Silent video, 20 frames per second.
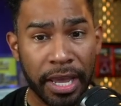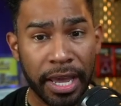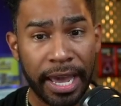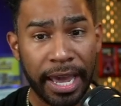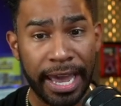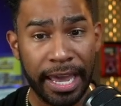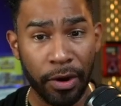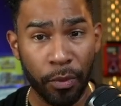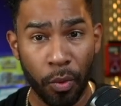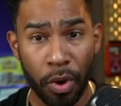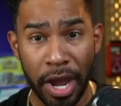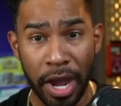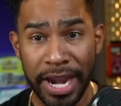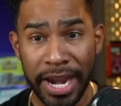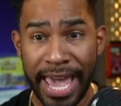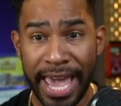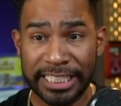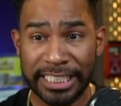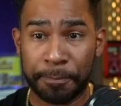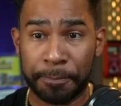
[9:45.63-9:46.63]
and 1
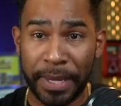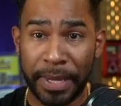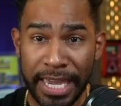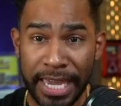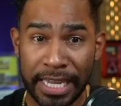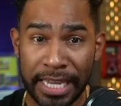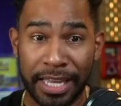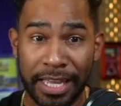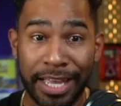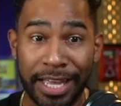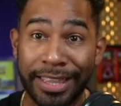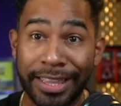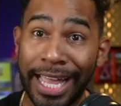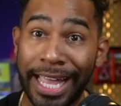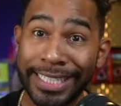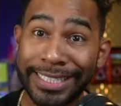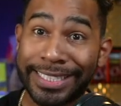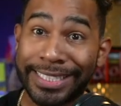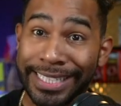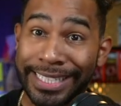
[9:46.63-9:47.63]
SP.
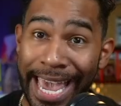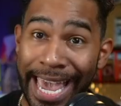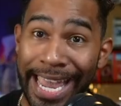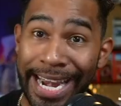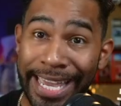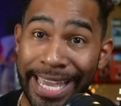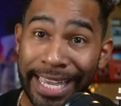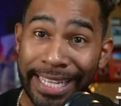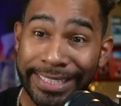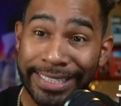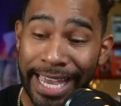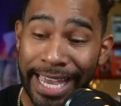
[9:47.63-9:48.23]
That's 10 hits out of